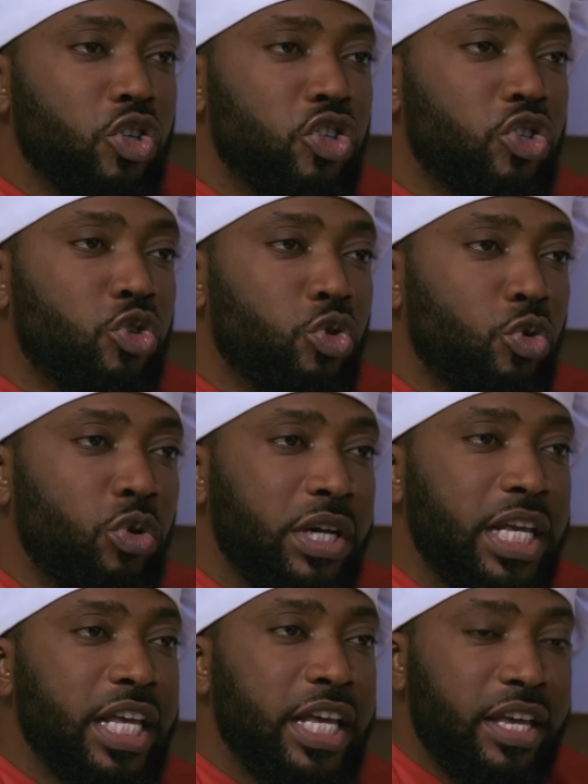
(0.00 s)
is
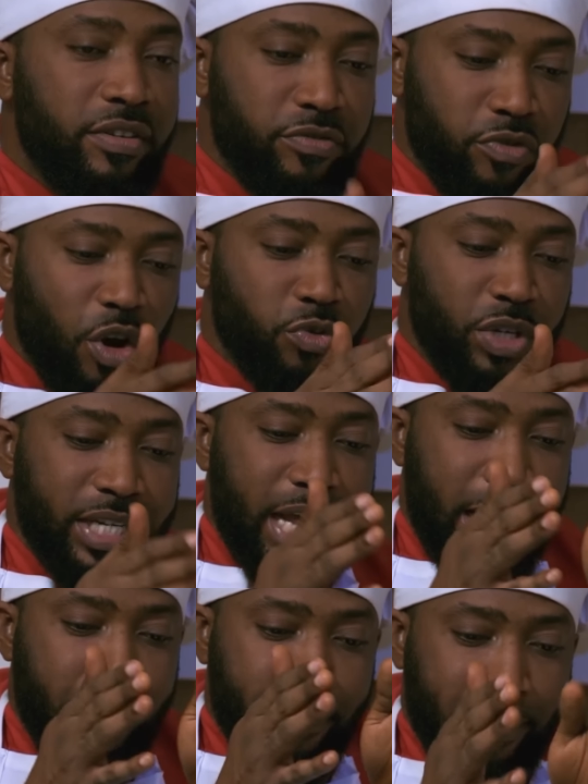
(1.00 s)
truly involved
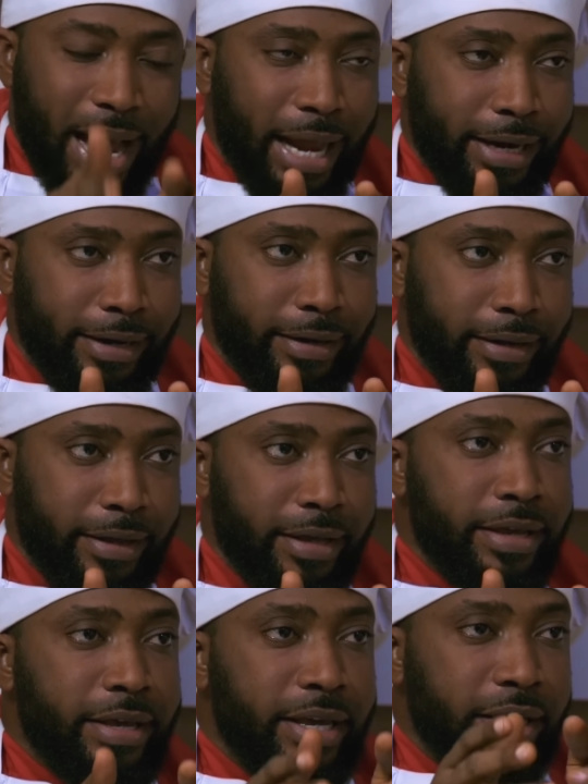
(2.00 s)
with a man,
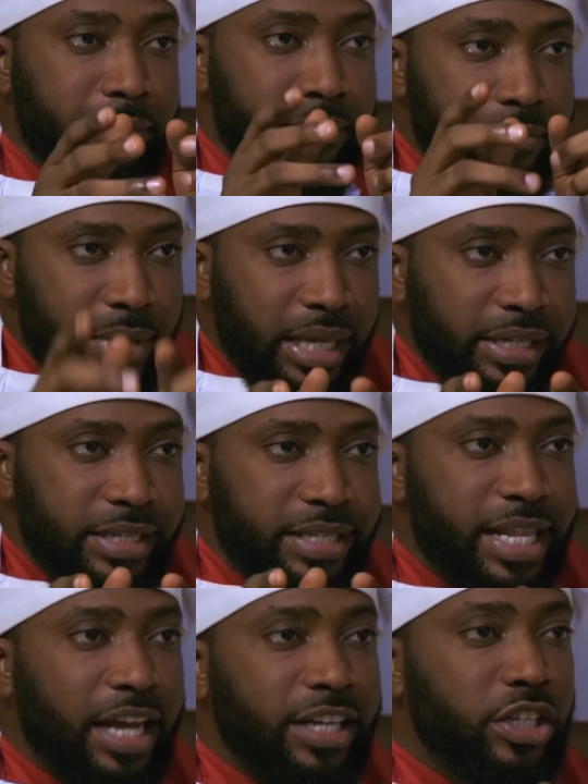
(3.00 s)
it
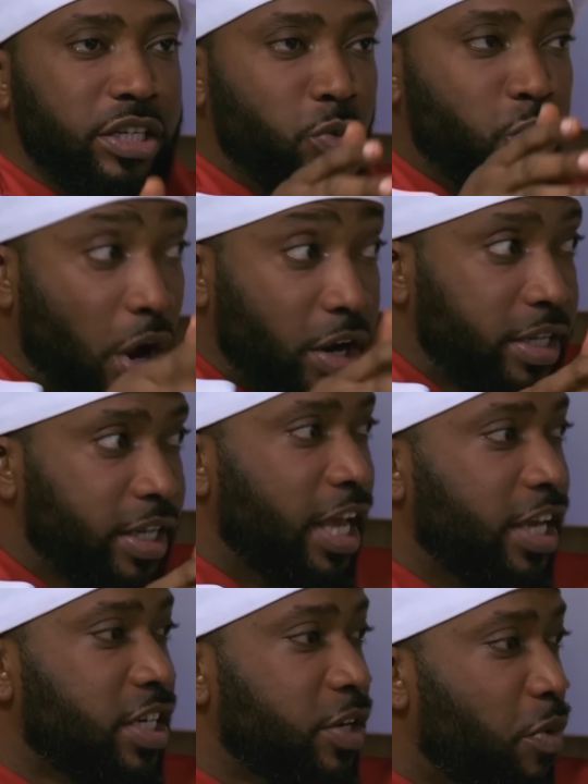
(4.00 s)
means that one
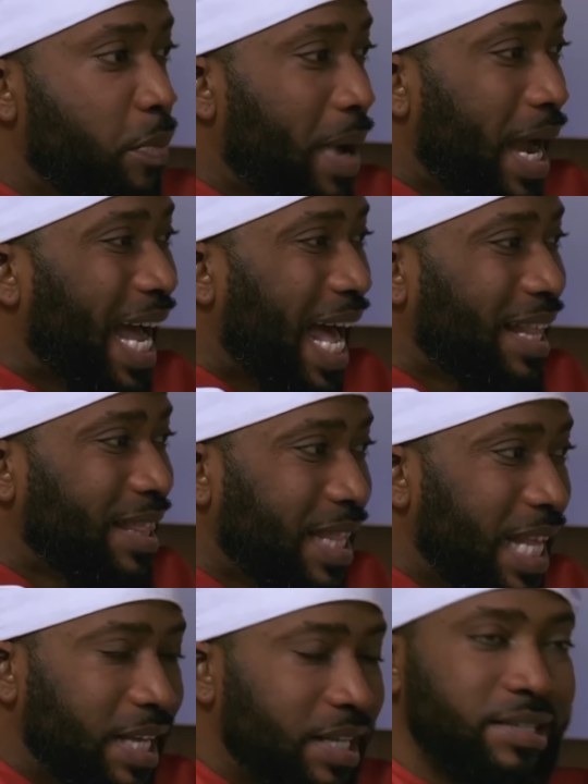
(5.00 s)
day she will pack her
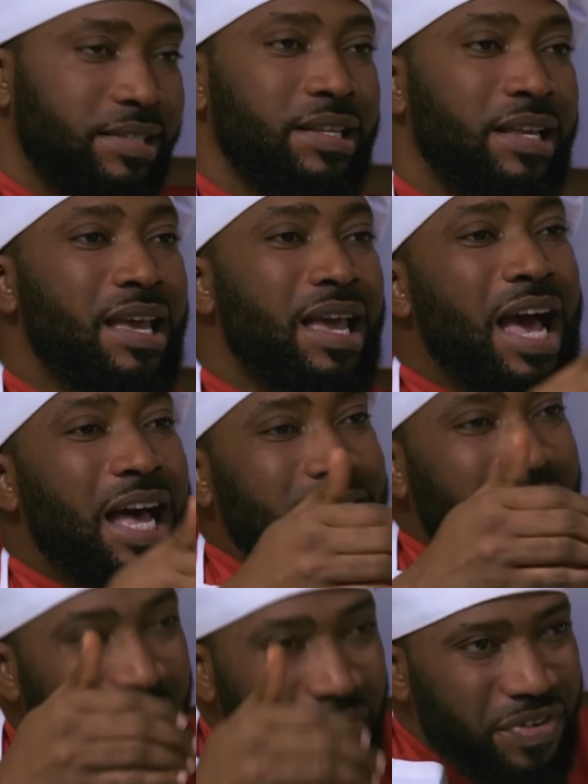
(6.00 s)
things,
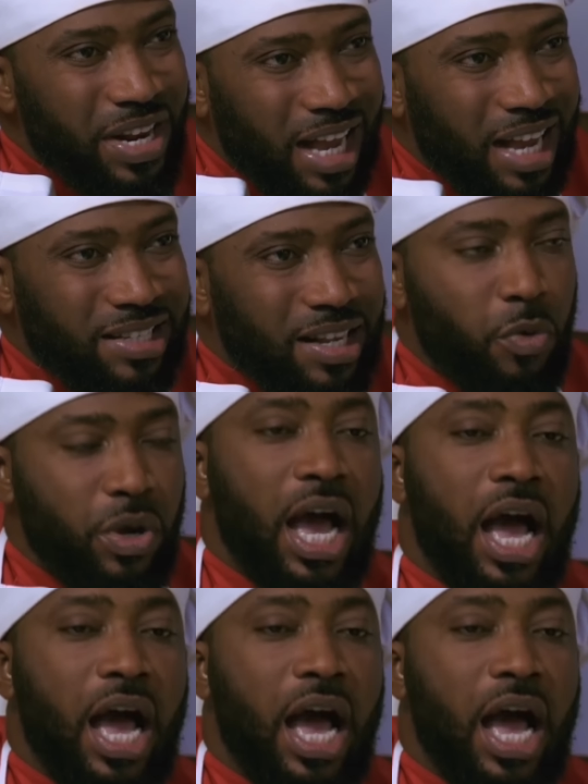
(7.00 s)
as Africans that we